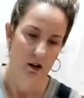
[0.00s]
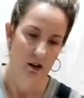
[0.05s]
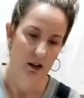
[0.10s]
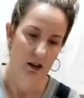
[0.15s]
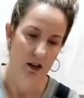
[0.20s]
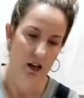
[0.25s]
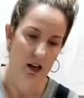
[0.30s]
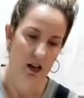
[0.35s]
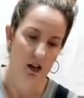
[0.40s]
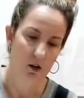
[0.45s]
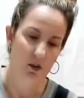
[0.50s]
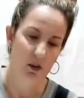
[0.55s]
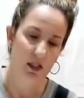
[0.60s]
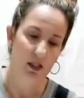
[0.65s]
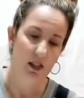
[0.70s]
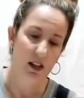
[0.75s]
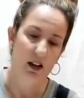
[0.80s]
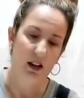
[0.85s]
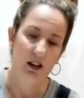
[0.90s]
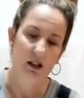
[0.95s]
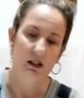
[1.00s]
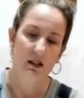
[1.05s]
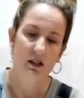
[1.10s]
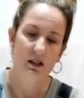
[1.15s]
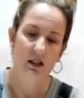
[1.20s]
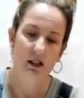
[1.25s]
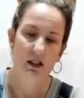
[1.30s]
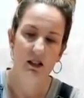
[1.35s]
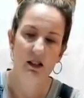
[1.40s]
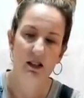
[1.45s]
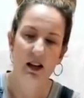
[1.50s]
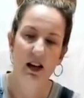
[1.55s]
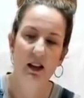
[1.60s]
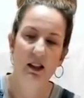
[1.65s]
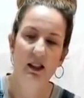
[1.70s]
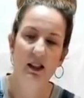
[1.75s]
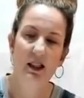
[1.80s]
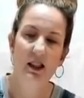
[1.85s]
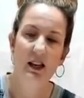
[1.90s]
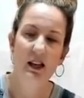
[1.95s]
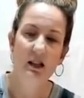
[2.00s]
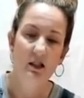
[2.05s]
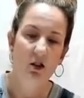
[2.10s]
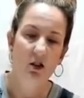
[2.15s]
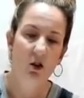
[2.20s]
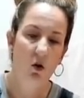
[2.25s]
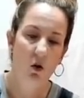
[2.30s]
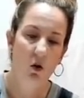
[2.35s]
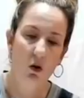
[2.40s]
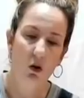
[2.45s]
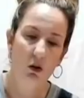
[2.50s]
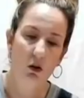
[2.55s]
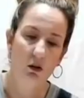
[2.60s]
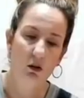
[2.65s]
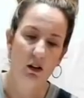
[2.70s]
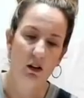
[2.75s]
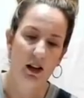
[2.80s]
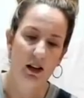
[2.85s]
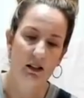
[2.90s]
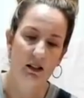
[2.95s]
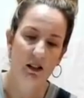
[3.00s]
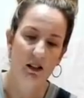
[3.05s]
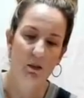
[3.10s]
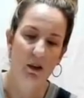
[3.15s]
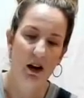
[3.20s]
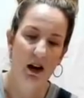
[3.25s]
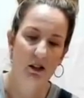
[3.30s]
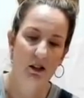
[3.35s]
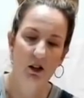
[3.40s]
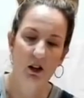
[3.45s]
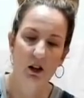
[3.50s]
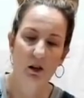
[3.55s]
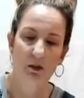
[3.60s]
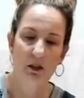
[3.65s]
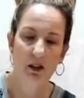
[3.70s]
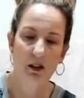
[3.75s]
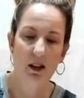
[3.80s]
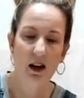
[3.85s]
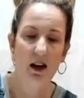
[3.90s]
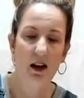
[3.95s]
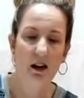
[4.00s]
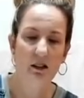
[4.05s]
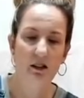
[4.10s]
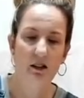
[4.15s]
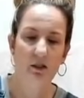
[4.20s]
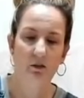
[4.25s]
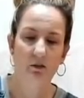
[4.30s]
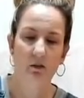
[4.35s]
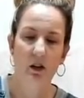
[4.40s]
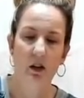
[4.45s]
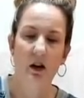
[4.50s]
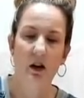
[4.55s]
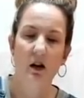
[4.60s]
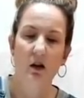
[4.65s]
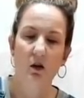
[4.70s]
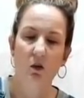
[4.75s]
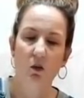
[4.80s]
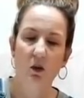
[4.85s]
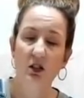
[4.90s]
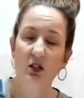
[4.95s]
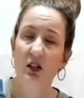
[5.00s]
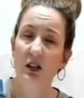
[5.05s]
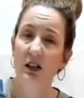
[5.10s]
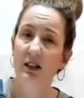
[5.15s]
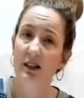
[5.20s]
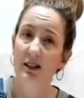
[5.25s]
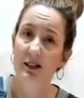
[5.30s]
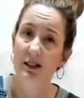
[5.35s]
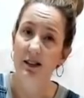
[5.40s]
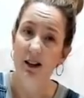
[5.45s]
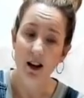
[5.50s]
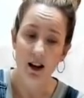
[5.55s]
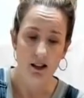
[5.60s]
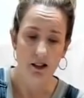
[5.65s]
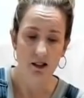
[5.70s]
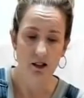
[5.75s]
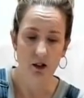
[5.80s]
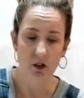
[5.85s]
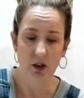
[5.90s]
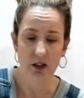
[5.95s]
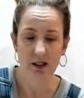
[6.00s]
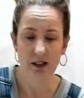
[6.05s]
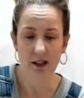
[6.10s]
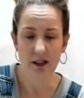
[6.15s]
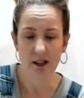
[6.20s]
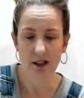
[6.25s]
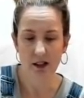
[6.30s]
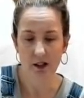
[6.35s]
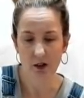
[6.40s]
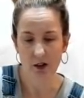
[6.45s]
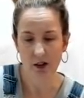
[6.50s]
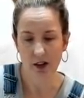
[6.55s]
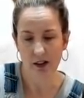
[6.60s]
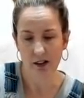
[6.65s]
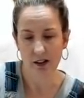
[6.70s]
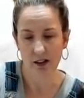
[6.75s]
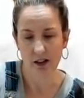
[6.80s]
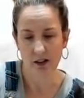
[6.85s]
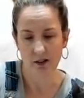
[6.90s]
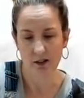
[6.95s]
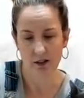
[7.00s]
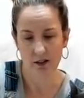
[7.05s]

The key with this is that this hole has to match up to that, which it does not, so I did it incorrectly.